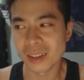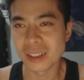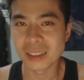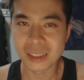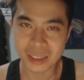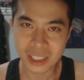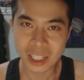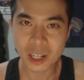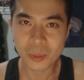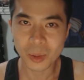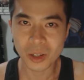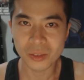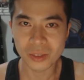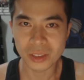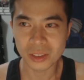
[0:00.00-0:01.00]
Because
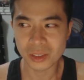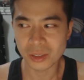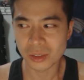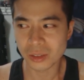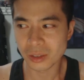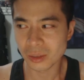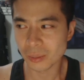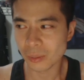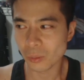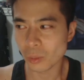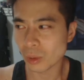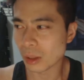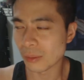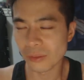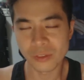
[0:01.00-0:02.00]
Sharapova is
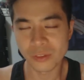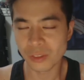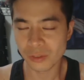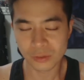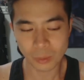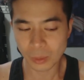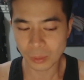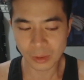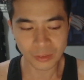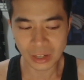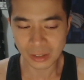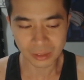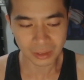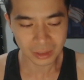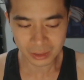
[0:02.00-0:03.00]
one of my
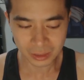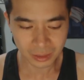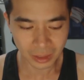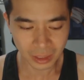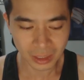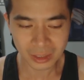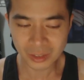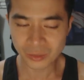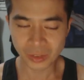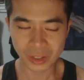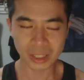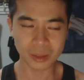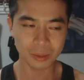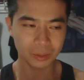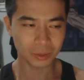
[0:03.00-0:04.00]
favorites. And it's
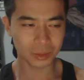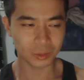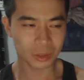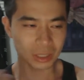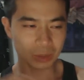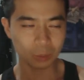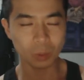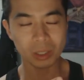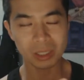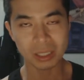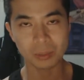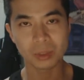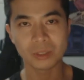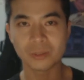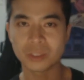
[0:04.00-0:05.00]
funny to watch
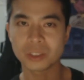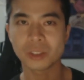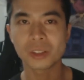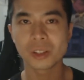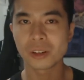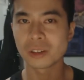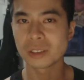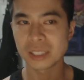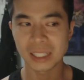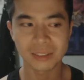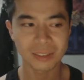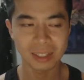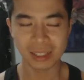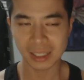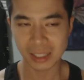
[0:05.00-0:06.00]
someone for so long on
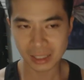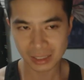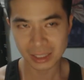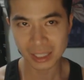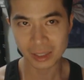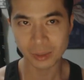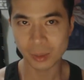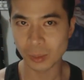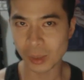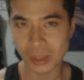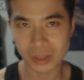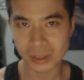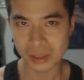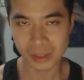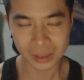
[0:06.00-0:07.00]
TV and then you see them in
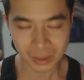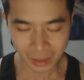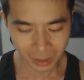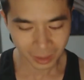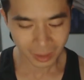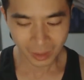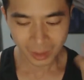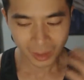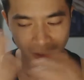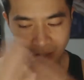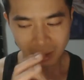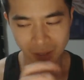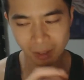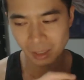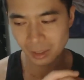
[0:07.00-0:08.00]
person. It's like
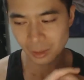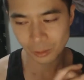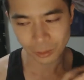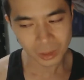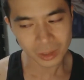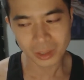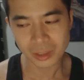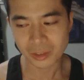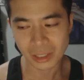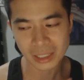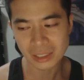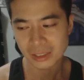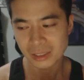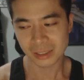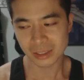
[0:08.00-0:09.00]
kind of like really
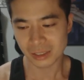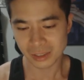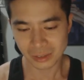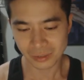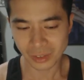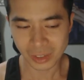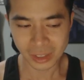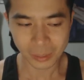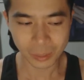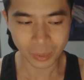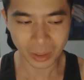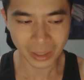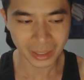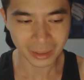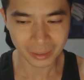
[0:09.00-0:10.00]
strange for the
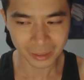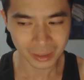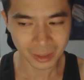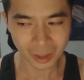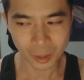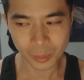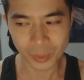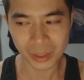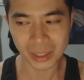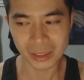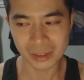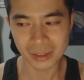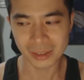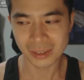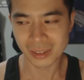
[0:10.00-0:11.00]
brain to
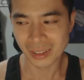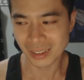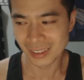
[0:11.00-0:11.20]
comprehend.